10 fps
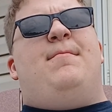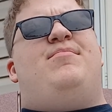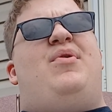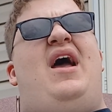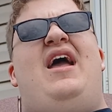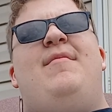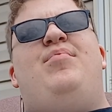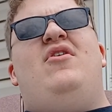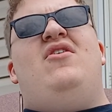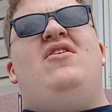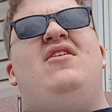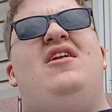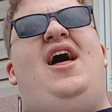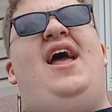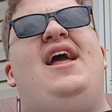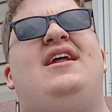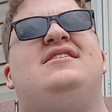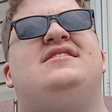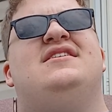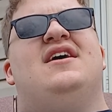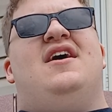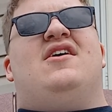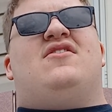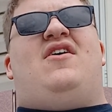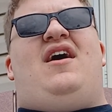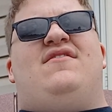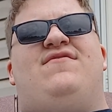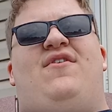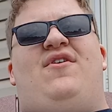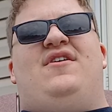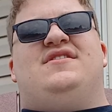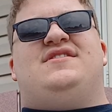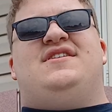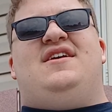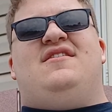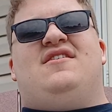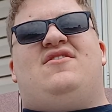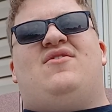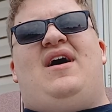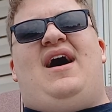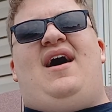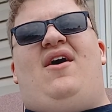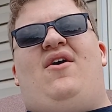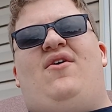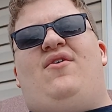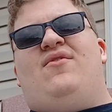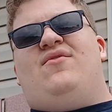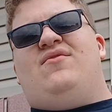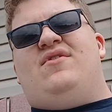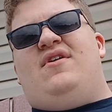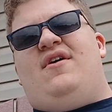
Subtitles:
Paper late, cried a voice in the crowd.